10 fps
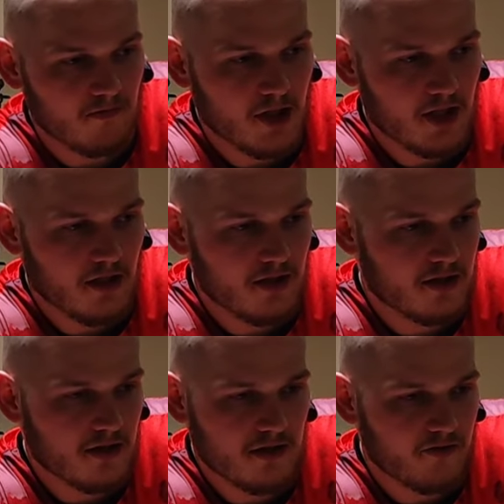didn't
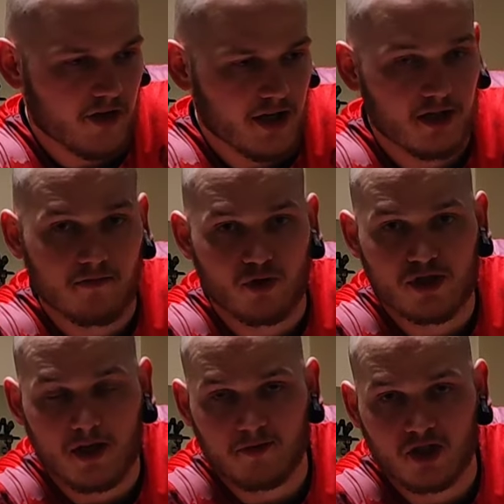think it
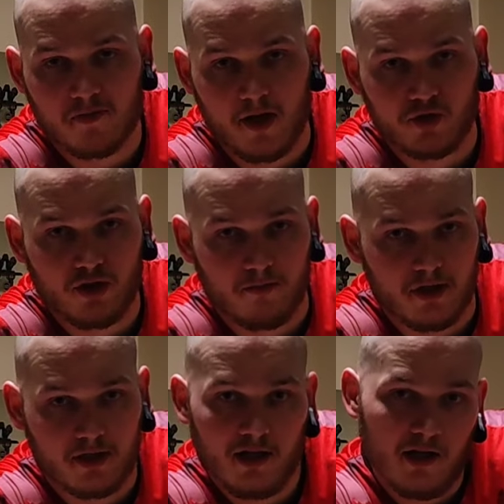was something special,
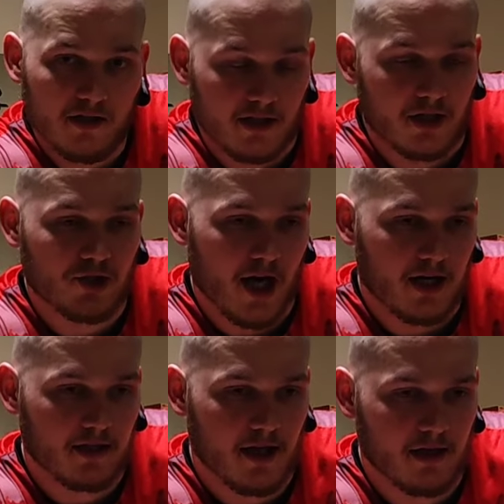but then I
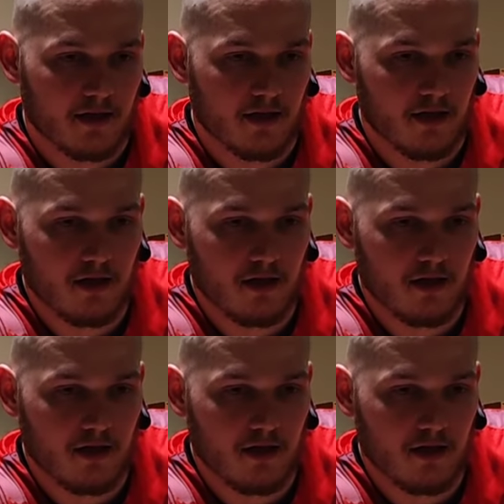checked, and